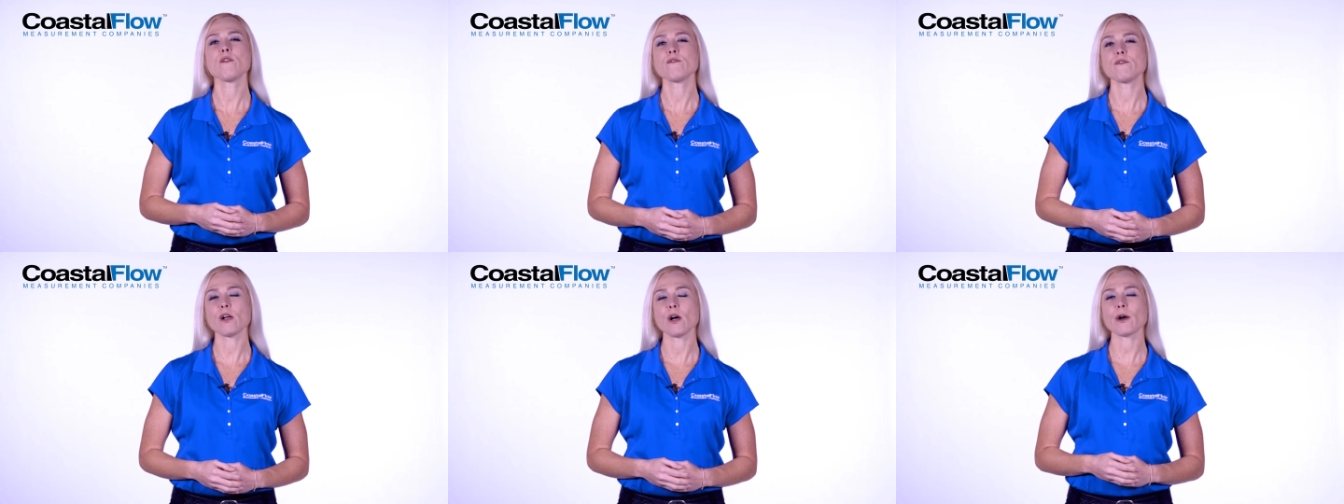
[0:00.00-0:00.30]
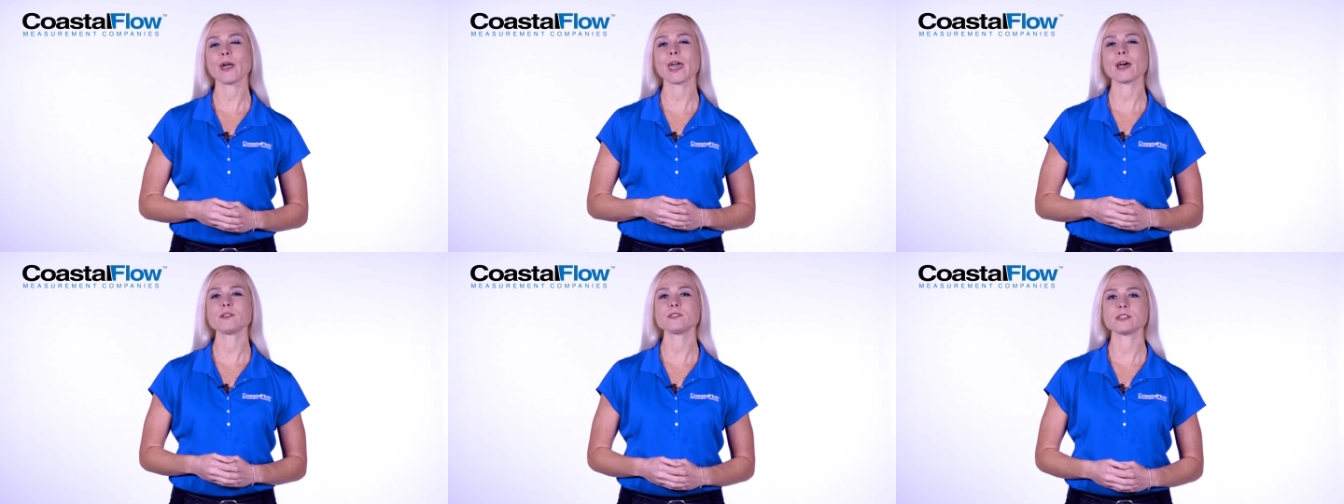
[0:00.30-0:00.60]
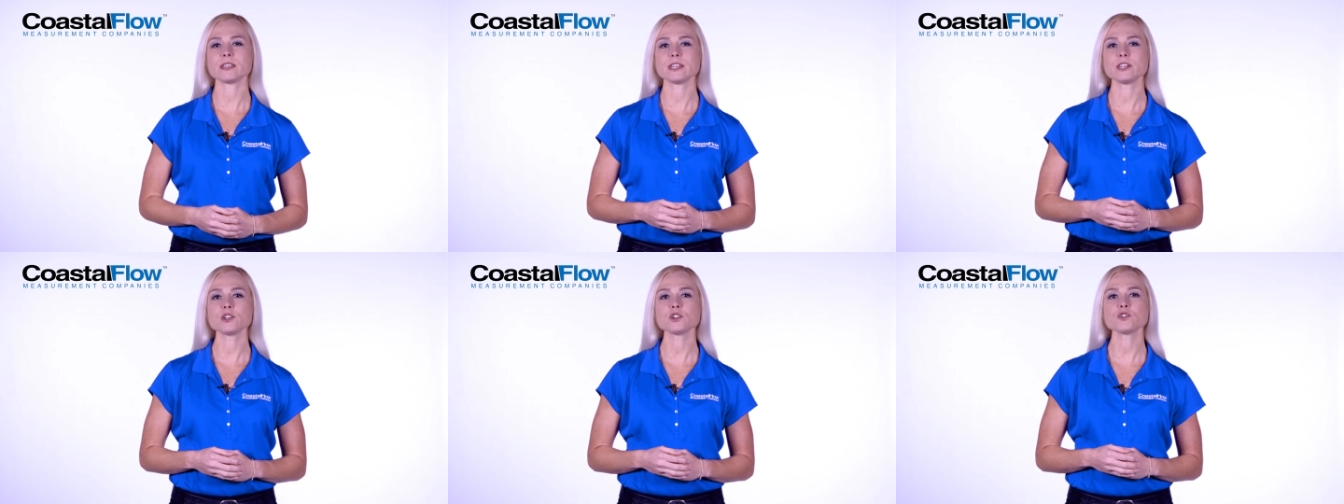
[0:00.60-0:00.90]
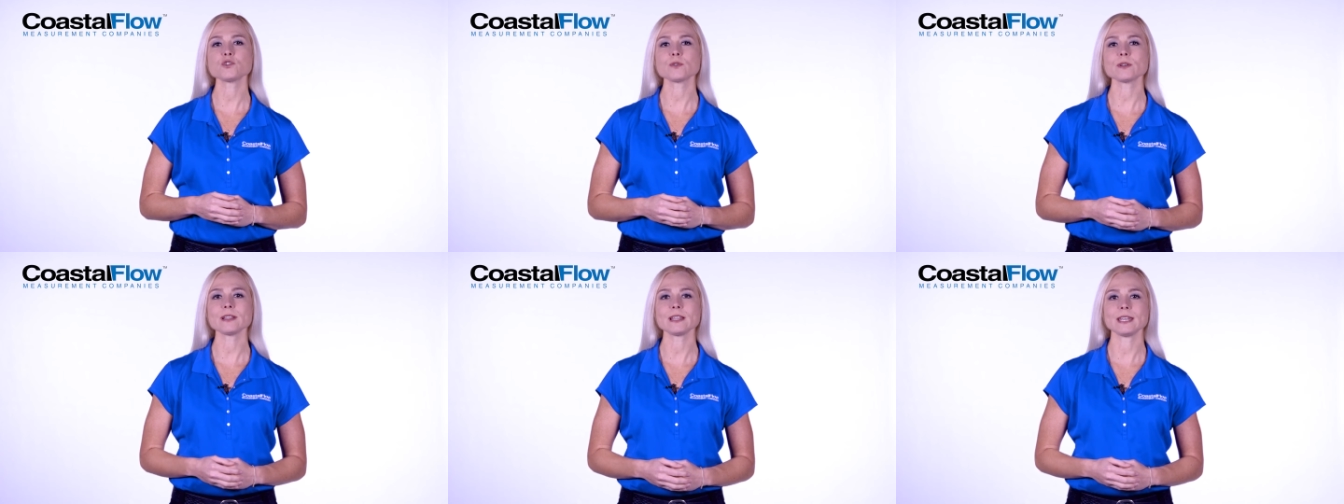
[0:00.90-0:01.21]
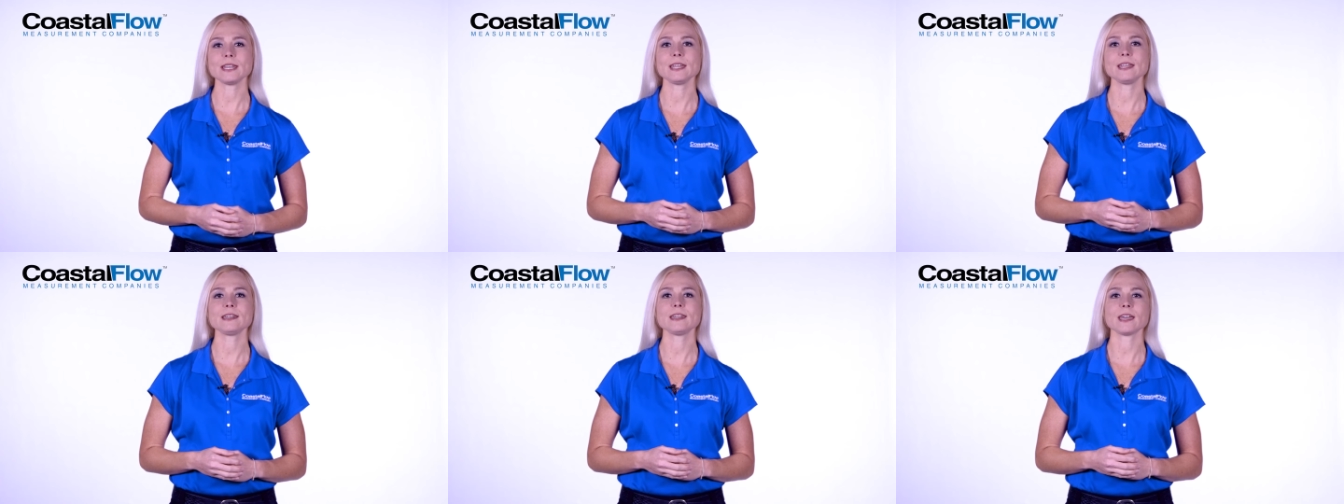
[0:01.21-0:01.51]
FlowCal's
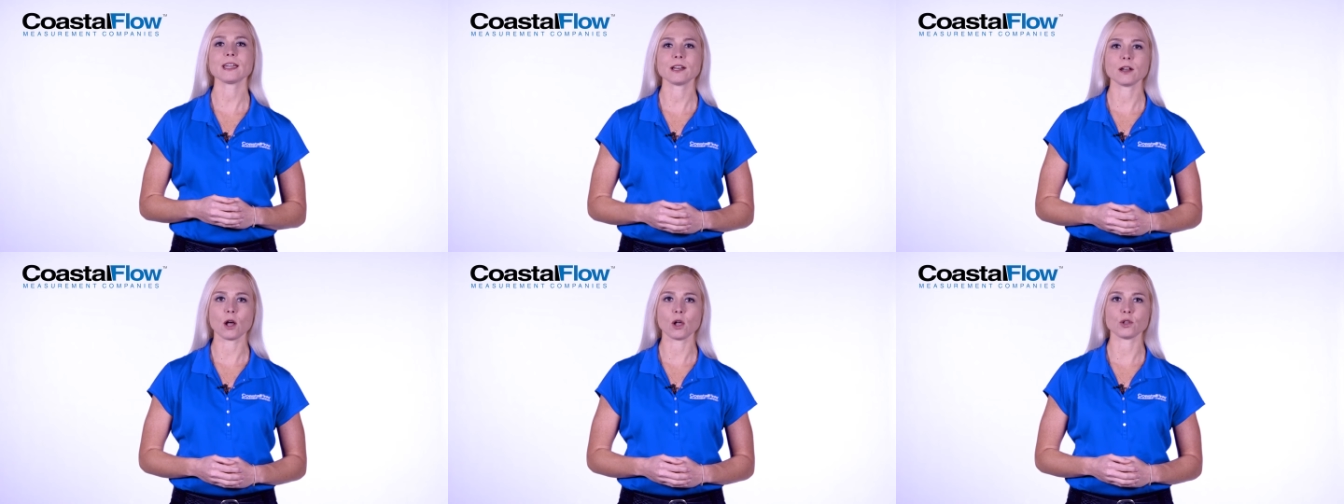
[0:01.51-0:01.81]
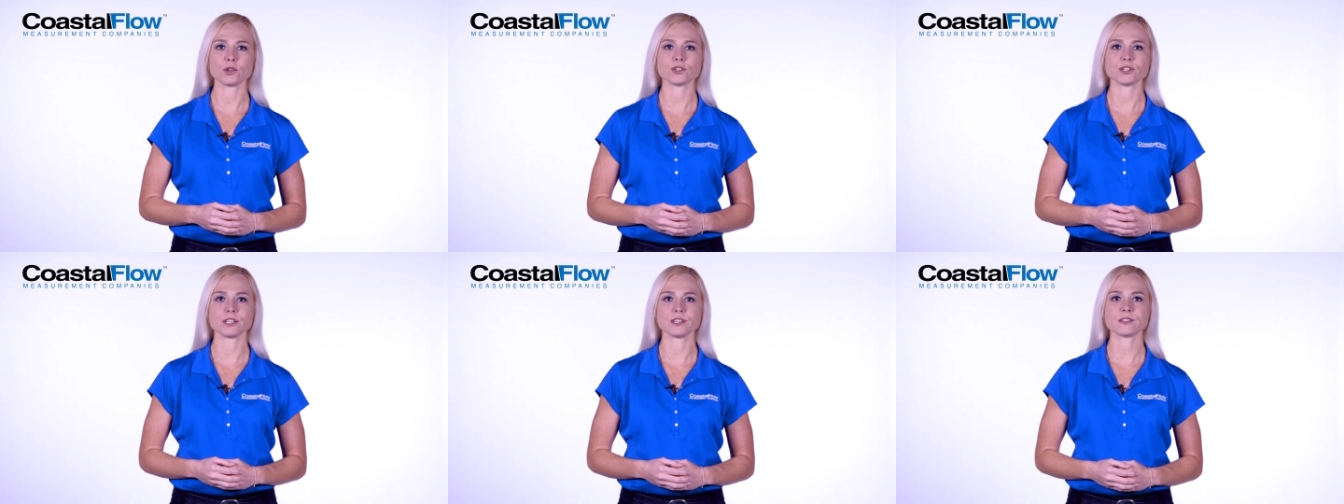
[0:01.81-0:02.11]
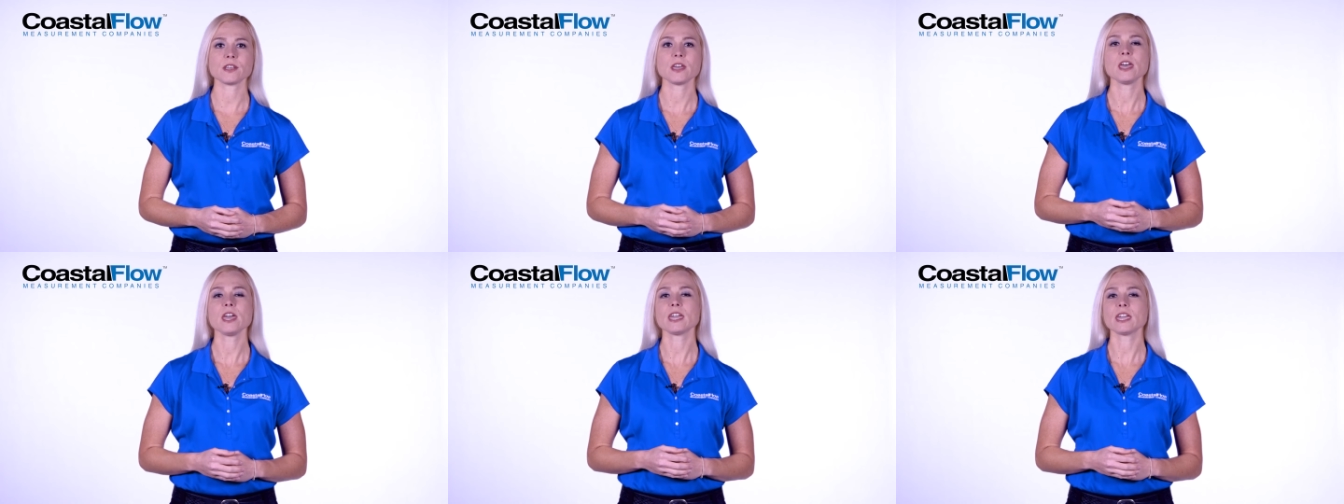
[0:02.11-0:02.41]
industry-leading technologies